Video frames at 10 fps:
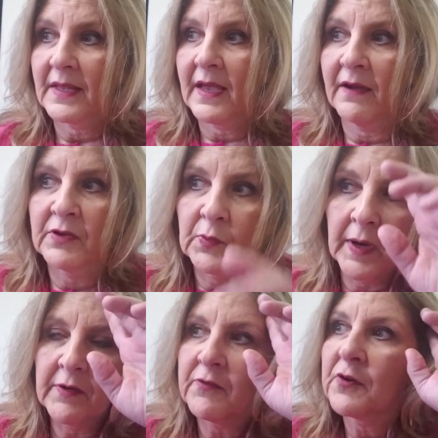Have you
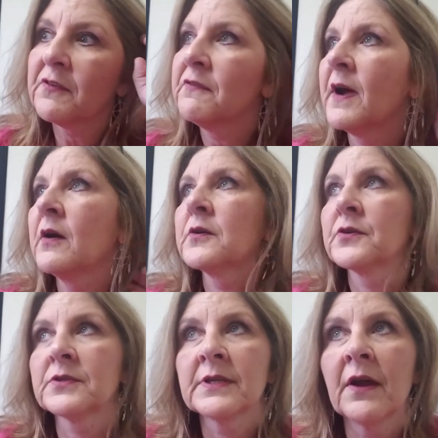ever felt
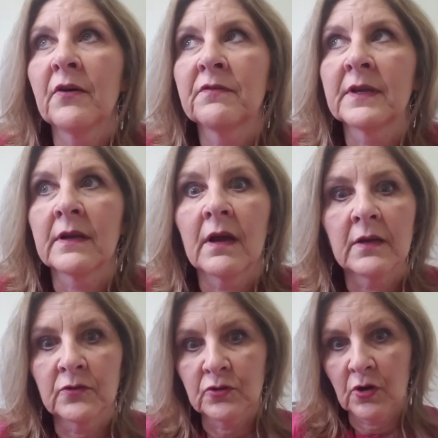yourself in
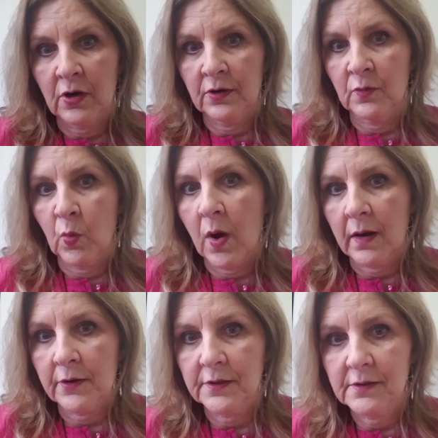uncharted
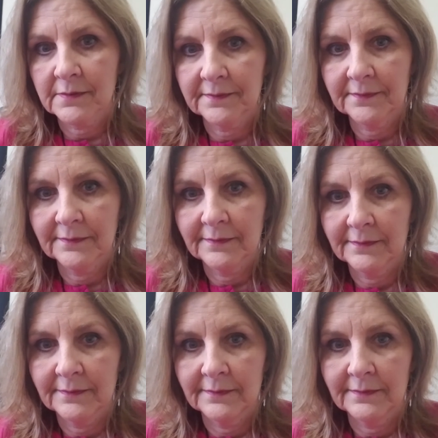waters?
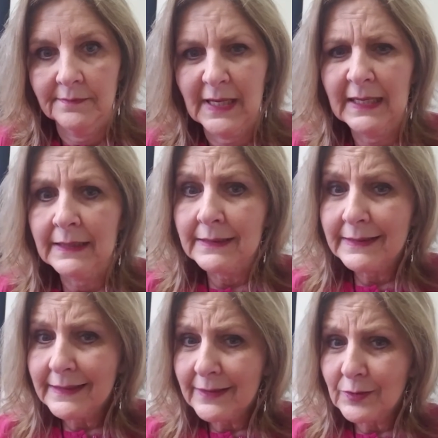In a
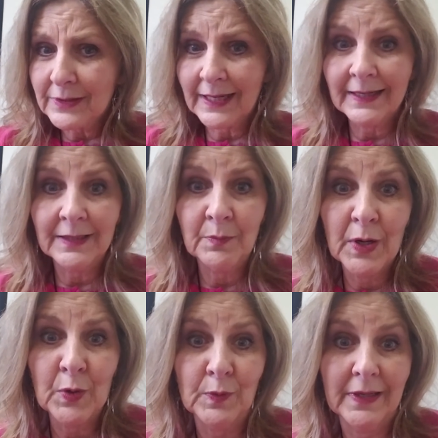little tiny
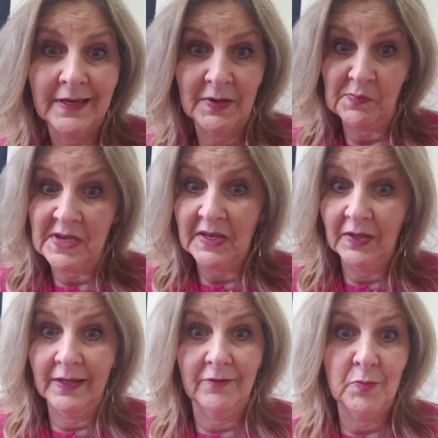boat in the
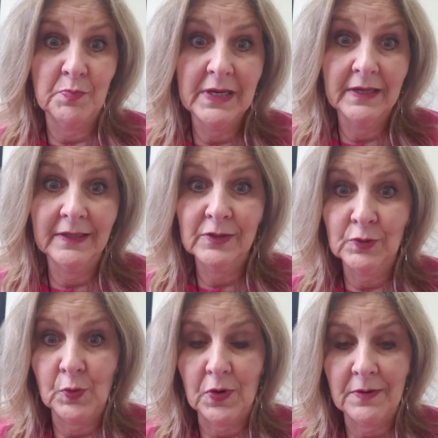middle of a big
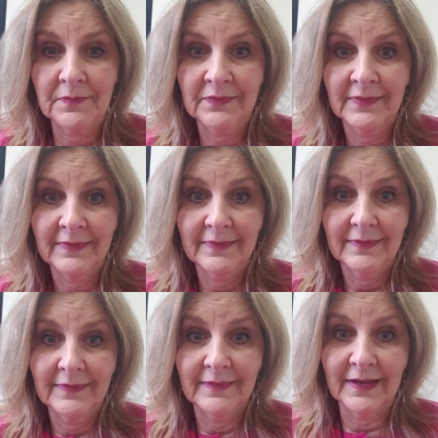storm,
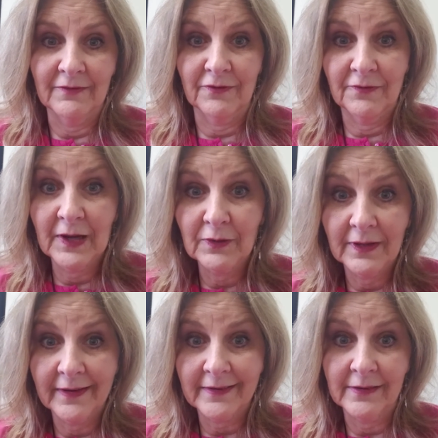and felt
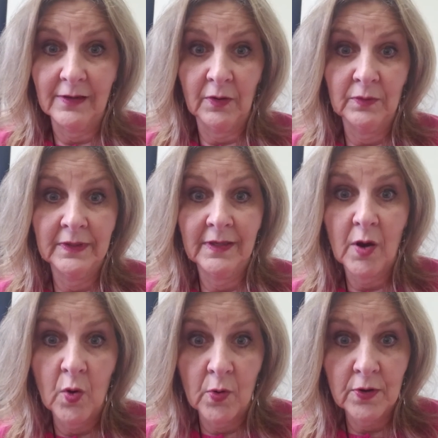like the only
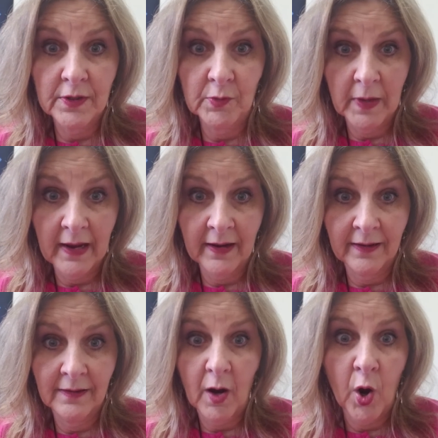oar you
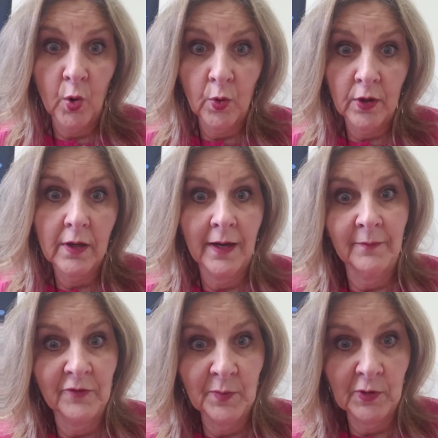had,
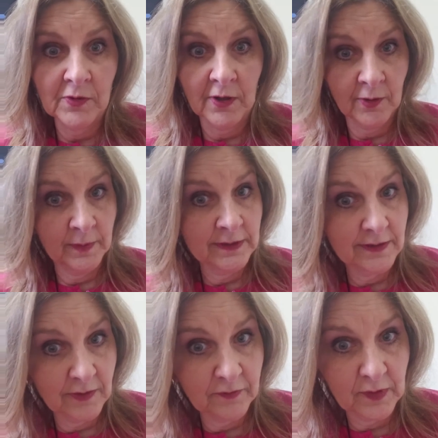I'm from Oklahoma,
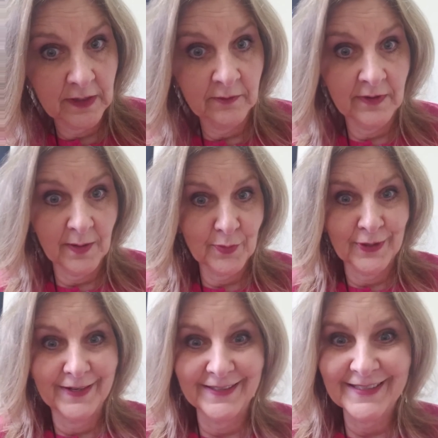so forgive that
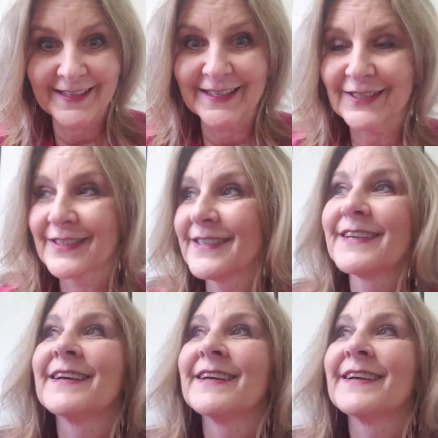pronunciation.